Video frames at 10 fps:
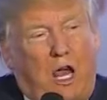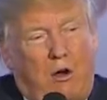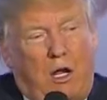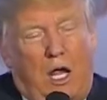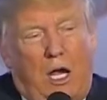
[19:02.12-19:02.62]

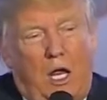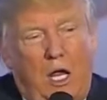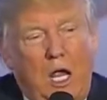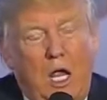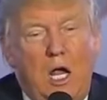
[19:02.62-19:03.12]

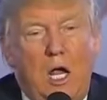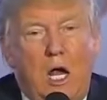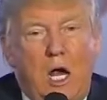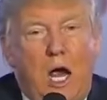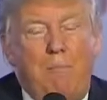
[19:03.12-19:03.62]
Carolina.
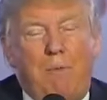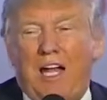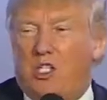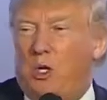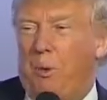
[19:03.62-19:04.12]
I'm
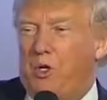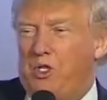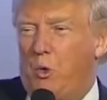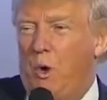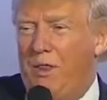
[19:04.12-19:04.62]
not
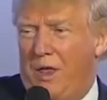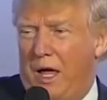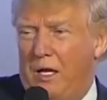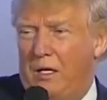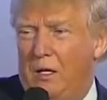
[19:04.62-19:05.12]
supposed to win
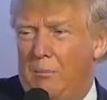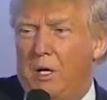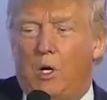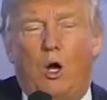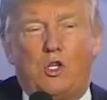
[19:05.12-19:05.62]
that
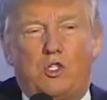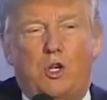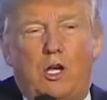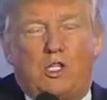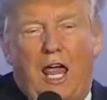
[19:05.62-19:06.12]

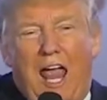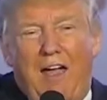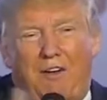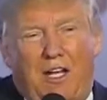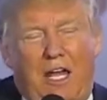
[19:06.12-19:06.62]
because it's
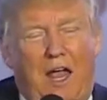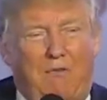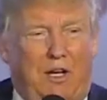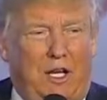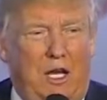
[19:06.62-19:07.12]
heavily,
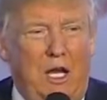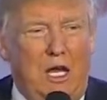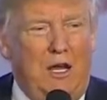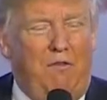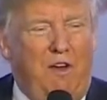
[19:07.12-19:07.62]
heavily
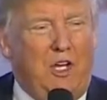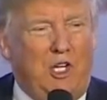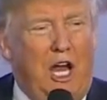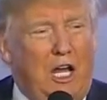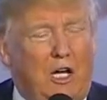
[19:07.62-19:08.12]

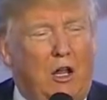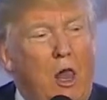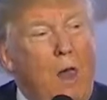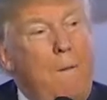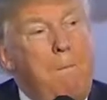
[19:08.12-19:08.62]

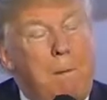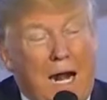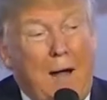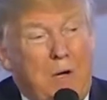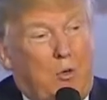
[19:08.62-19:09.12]
evangelical.
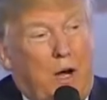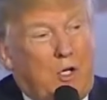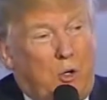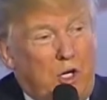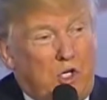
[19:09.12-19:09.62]
But I'm a
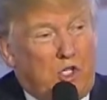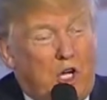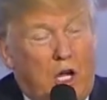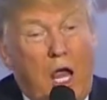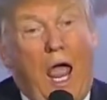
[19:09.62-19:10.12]
great
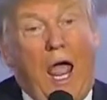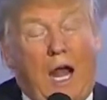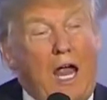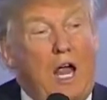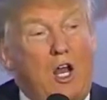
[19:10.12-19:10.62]
Christian, and
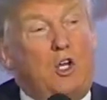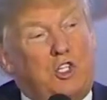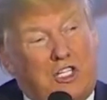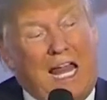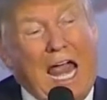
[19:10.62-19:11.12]
I
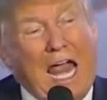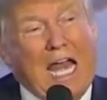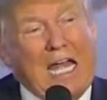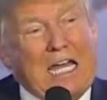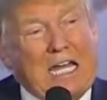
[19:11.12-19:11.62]

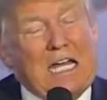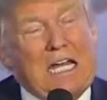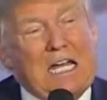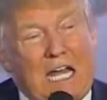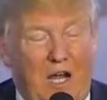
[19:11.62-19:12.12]
understand
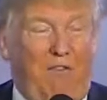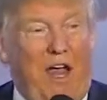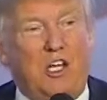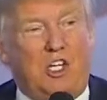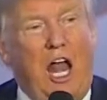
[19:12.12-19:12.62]

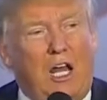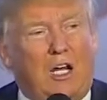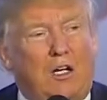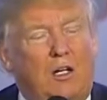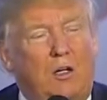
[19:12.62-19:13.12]

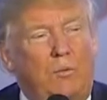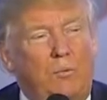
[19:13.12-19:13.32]
evangelical.